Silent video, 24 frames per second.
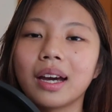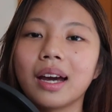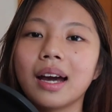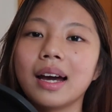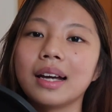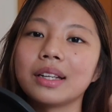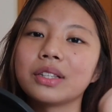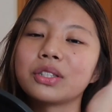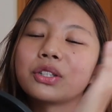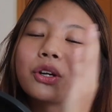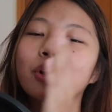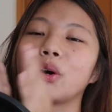
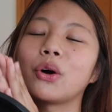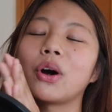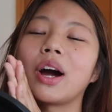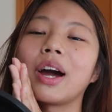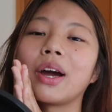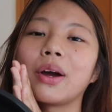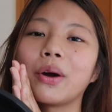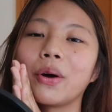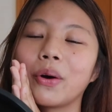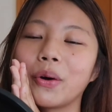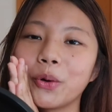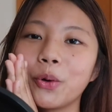And I
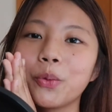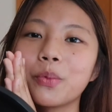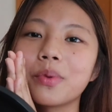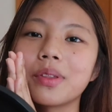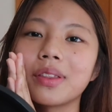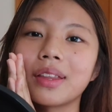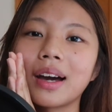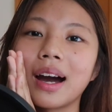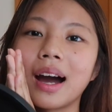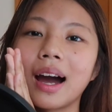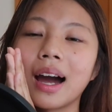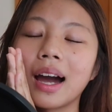hope
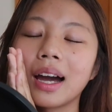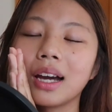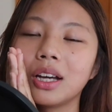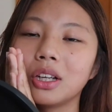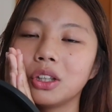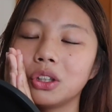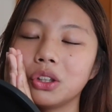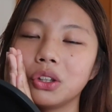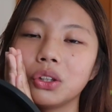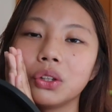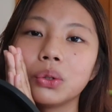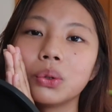that
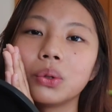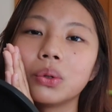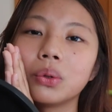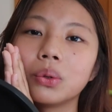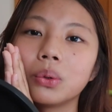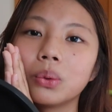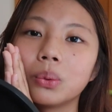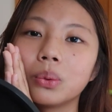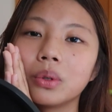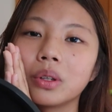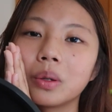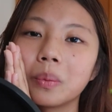
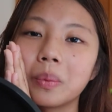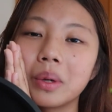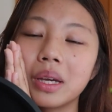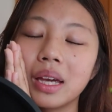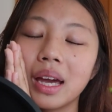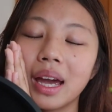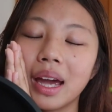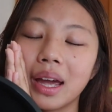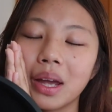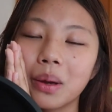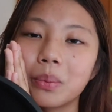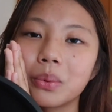you will
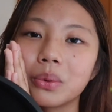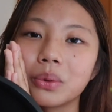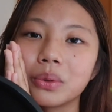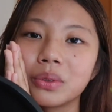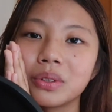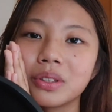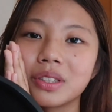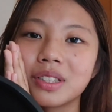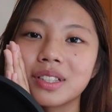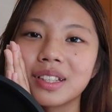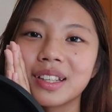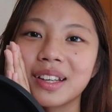be
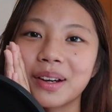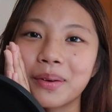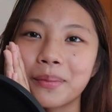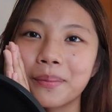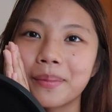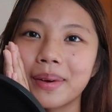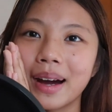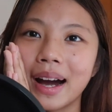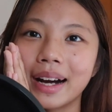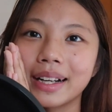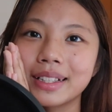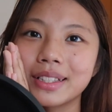able to come
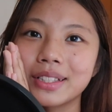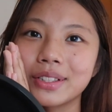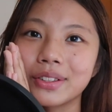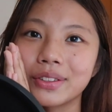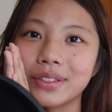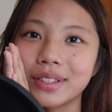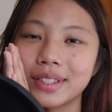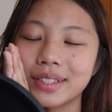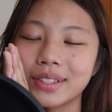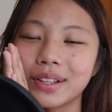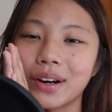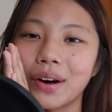back to
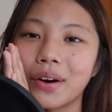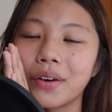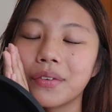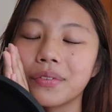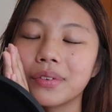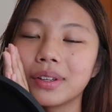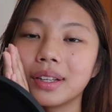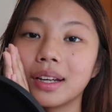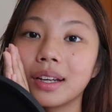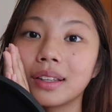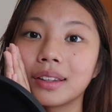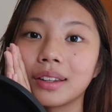yourself
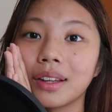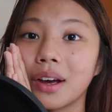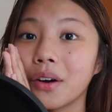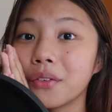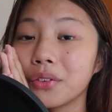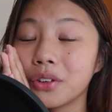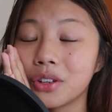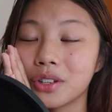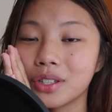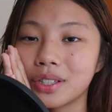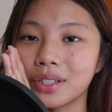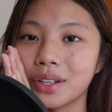and love
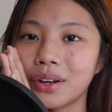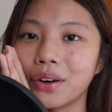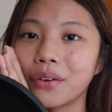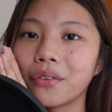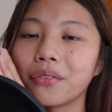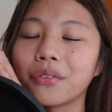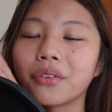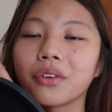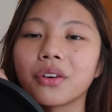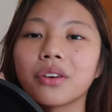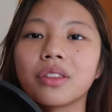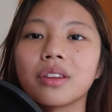
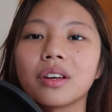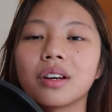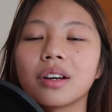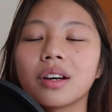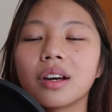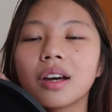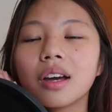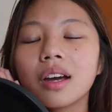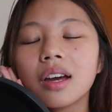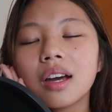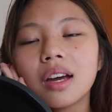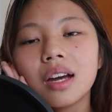yourself for the